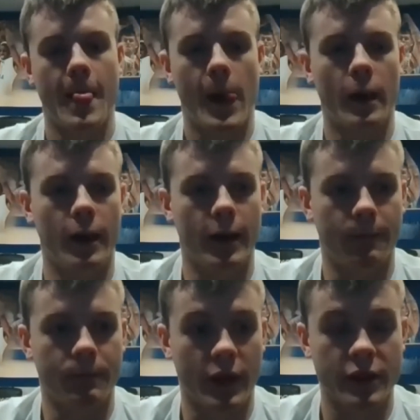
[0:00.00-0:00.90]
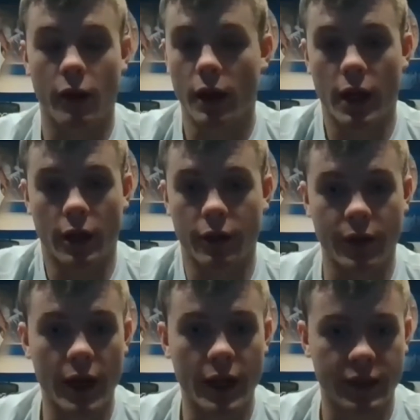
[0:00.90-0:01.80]
Um, and they saw a lot of good
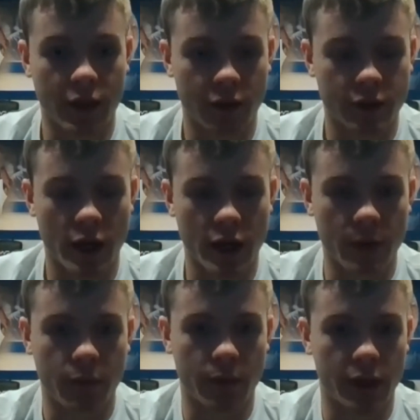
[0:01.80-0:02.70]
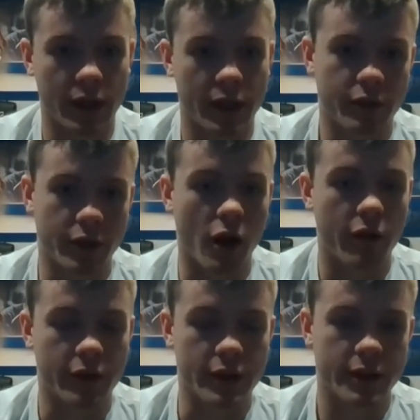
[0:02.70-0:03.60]
things, and now they're trying to implement it into the
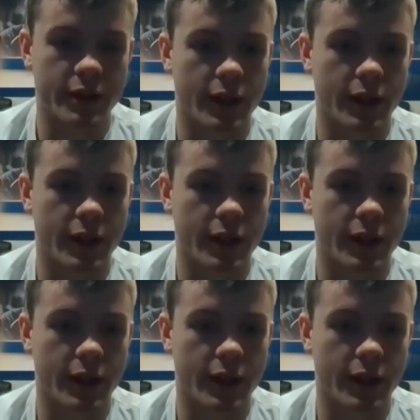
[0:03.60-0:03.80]
offense.